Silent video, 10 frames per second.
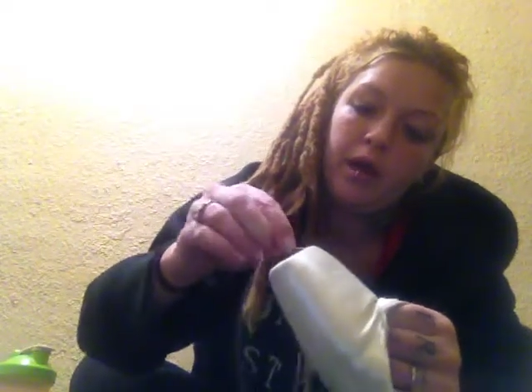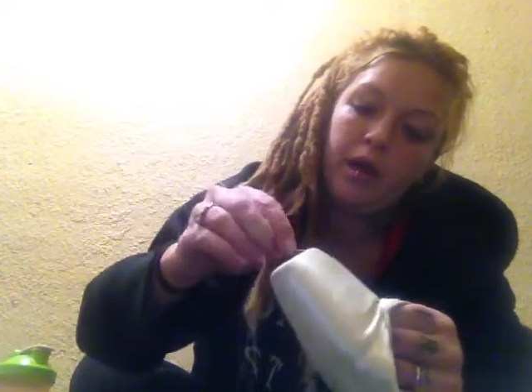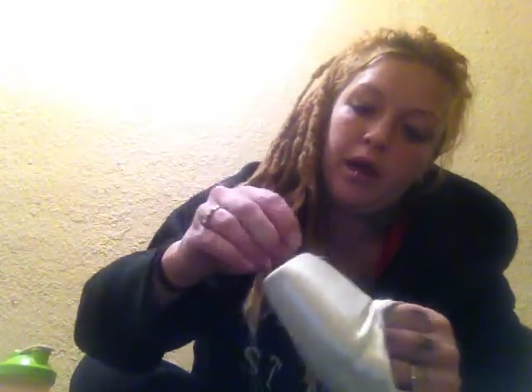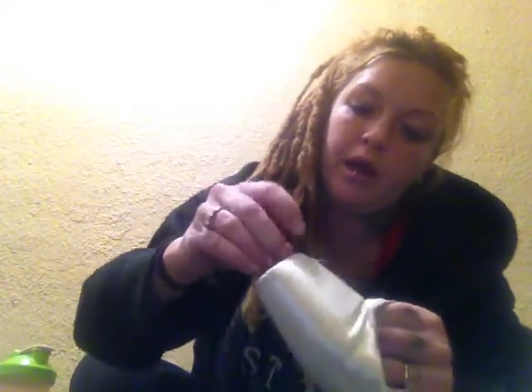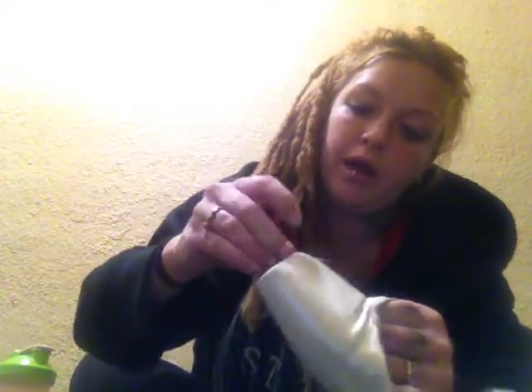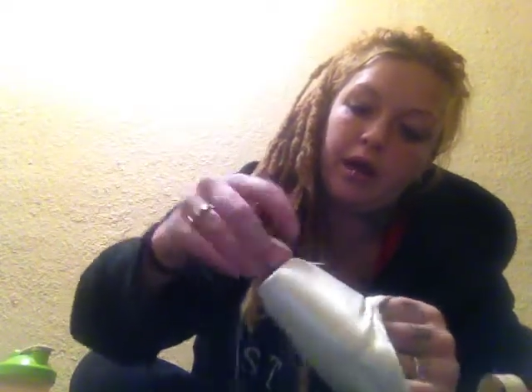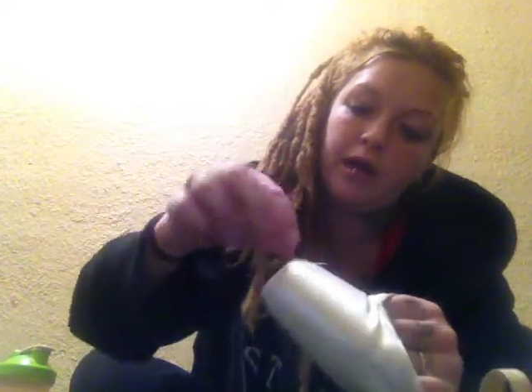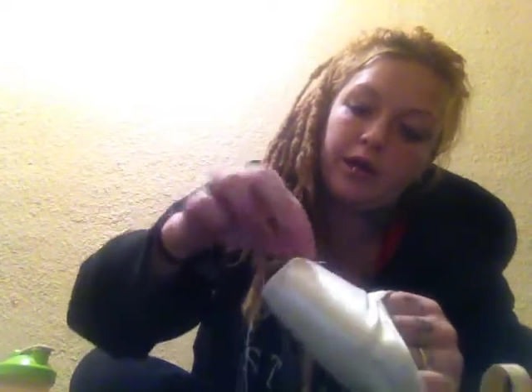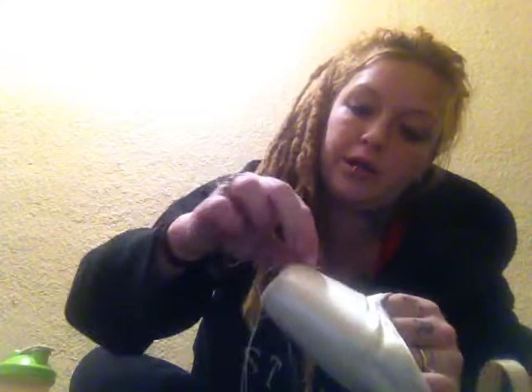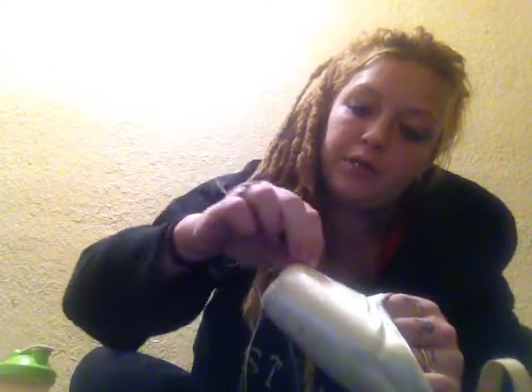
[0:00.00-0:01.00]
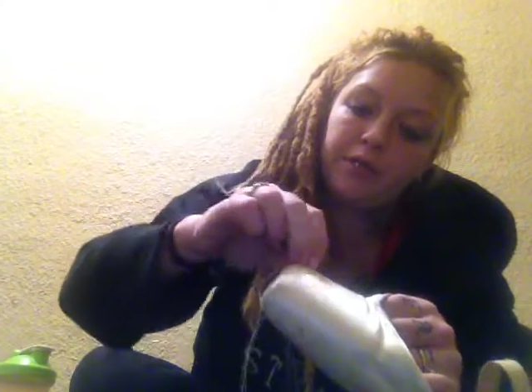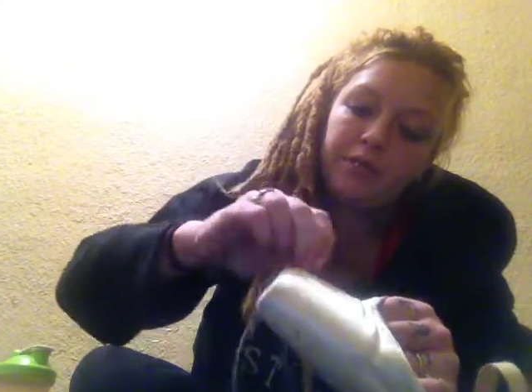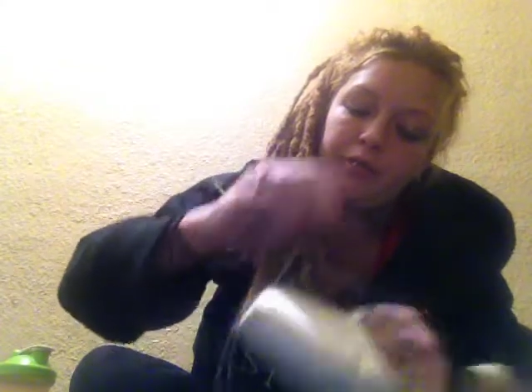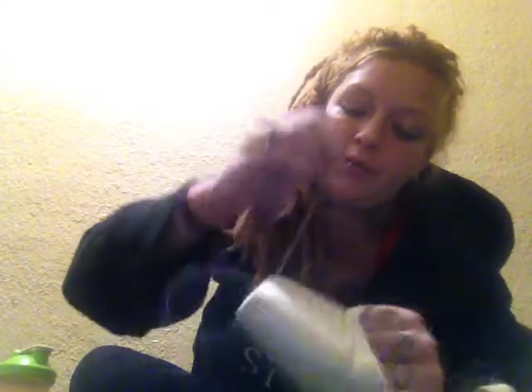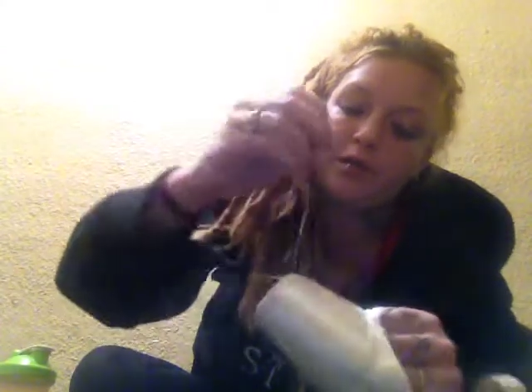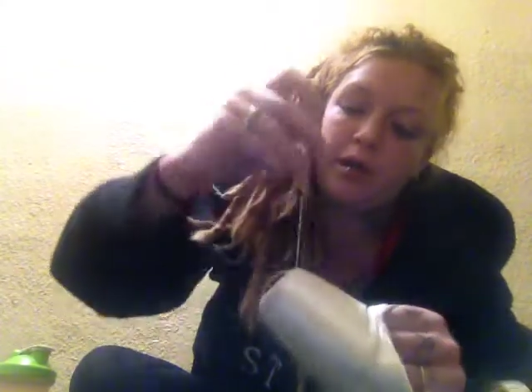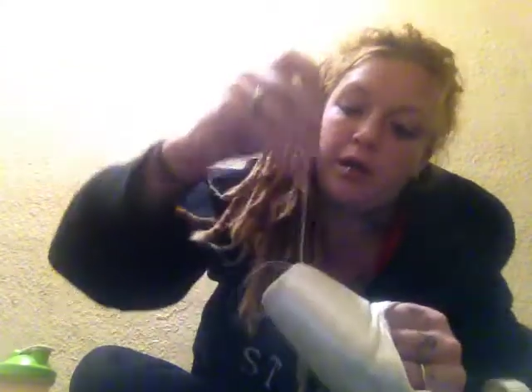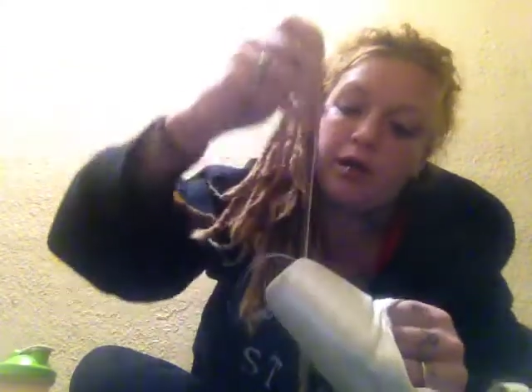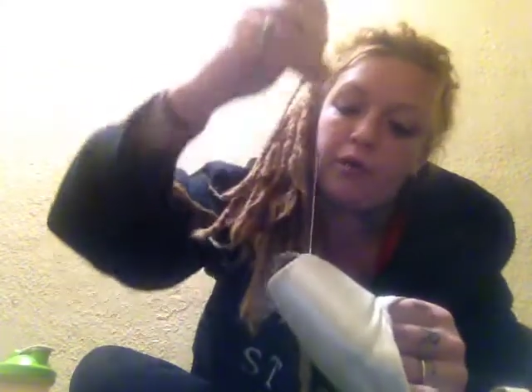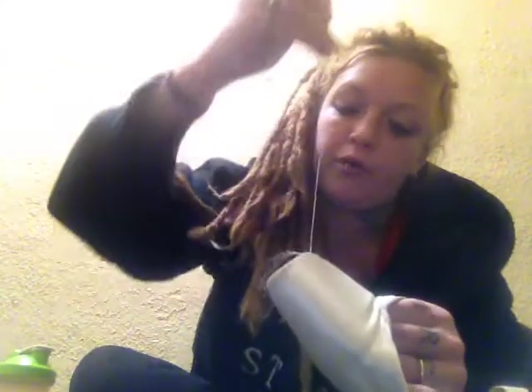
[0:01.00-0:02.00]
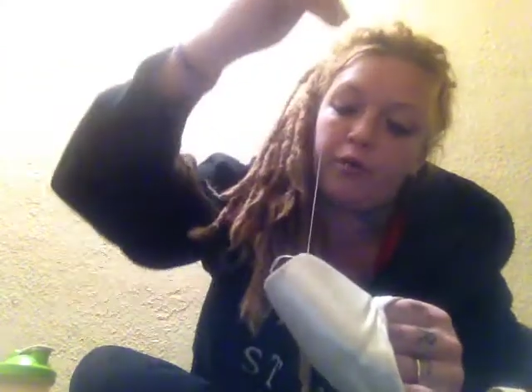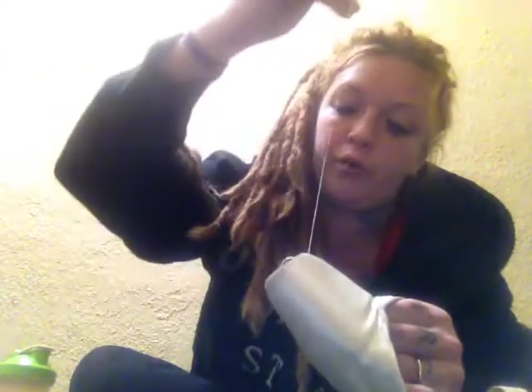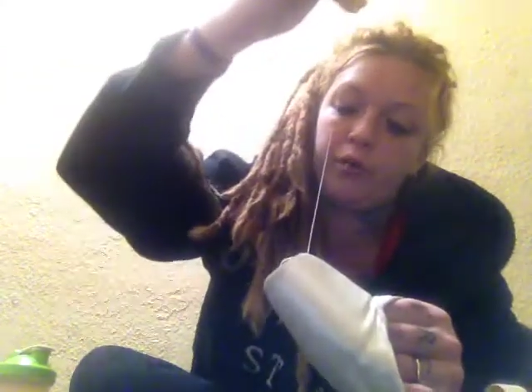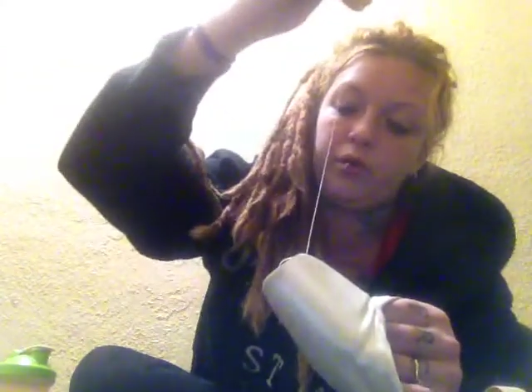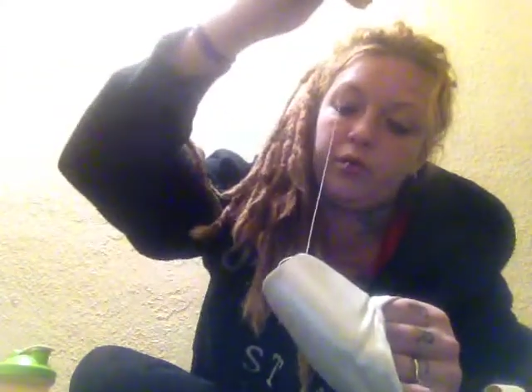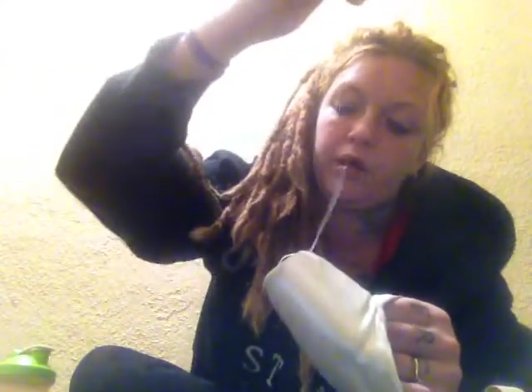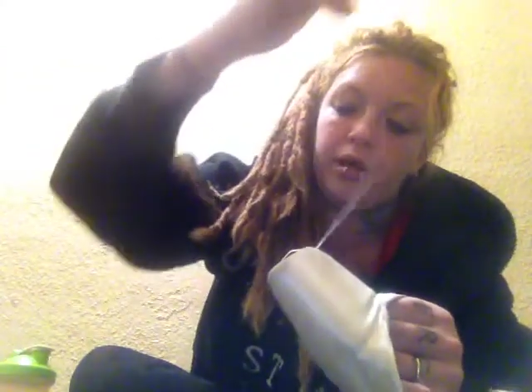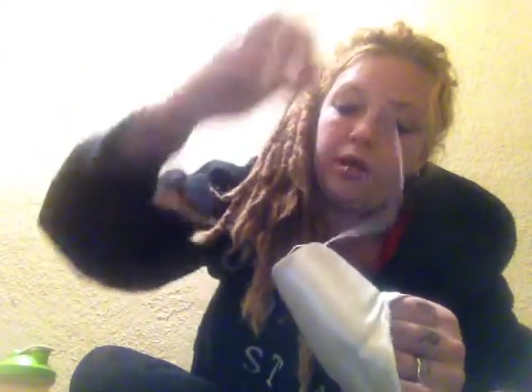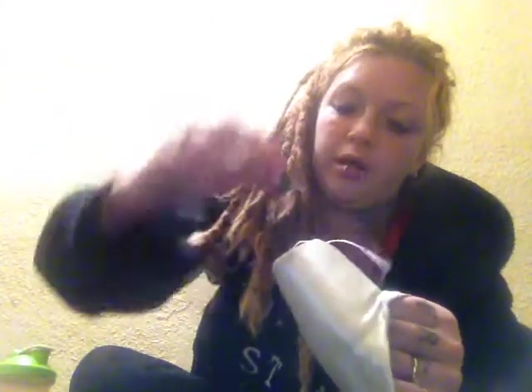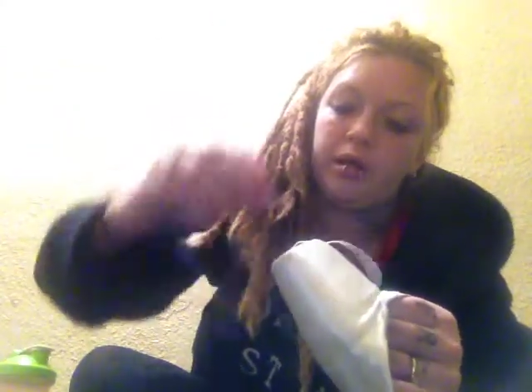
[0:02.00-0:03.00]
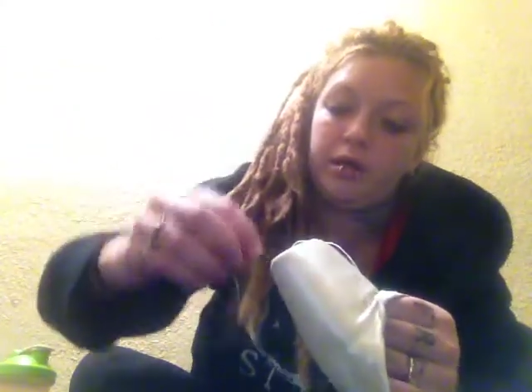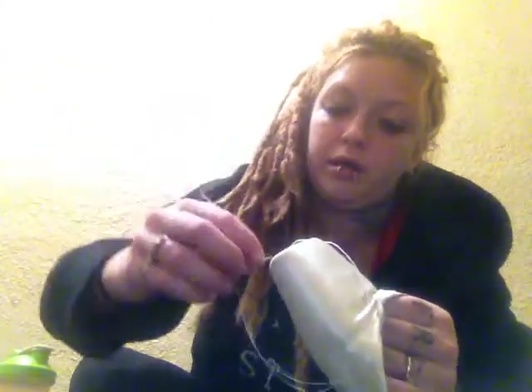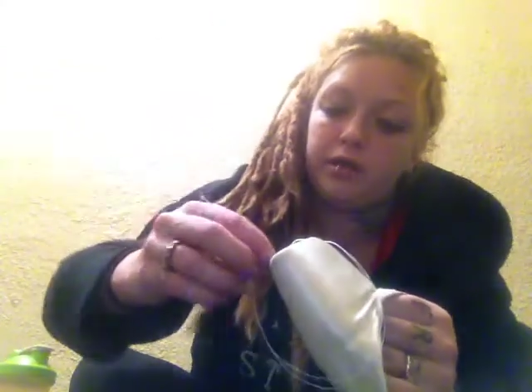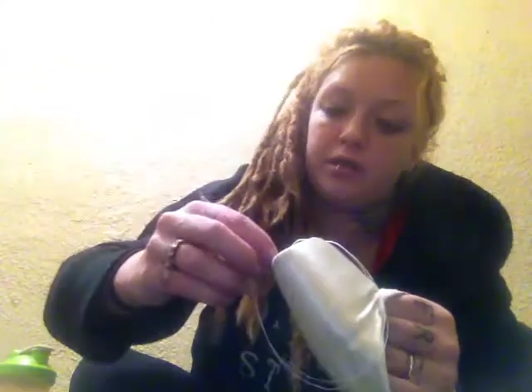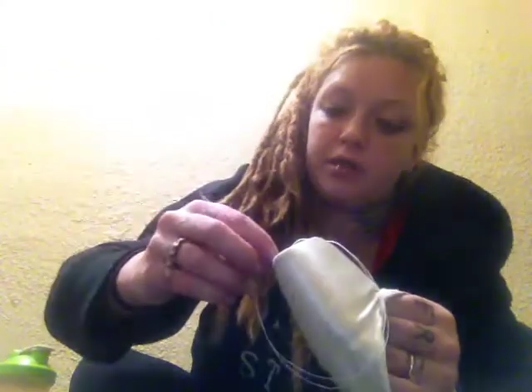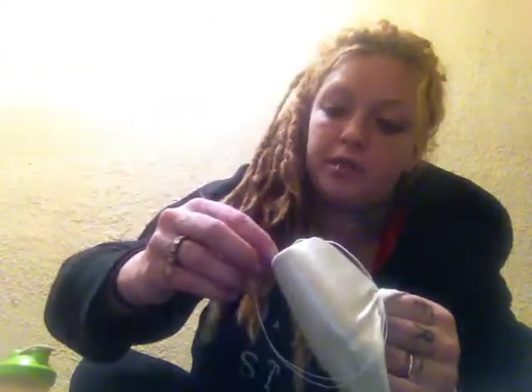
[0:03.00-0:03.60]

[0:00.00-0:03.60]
And now the real key is,